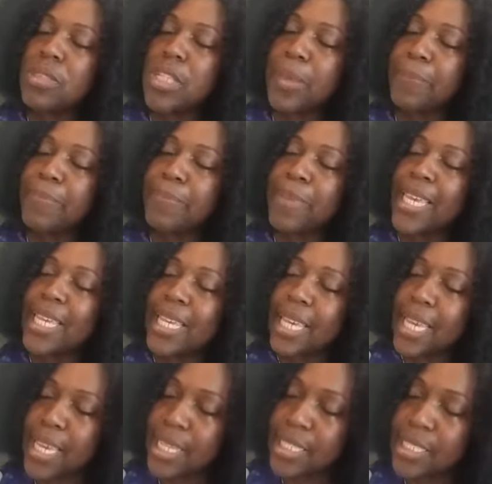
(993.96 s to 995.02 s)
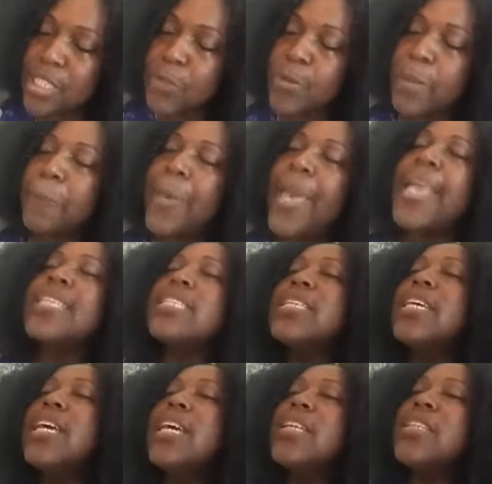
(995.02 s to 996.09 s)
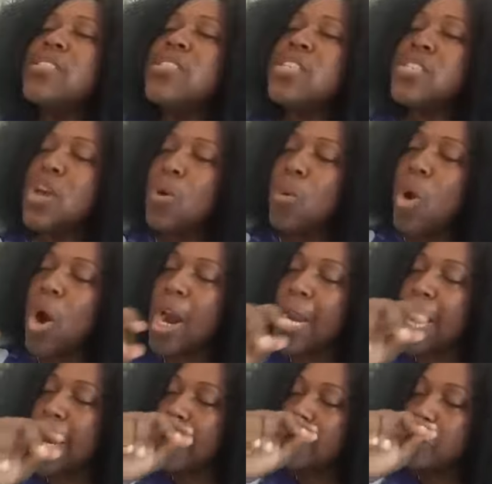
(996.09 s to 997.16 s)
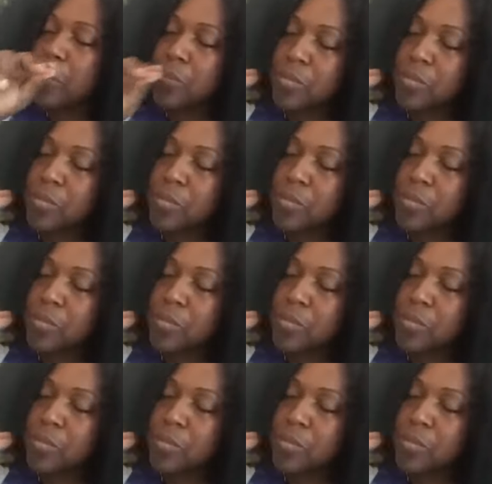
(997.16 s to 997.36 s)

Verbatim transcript: Begin to repent. This is a warning.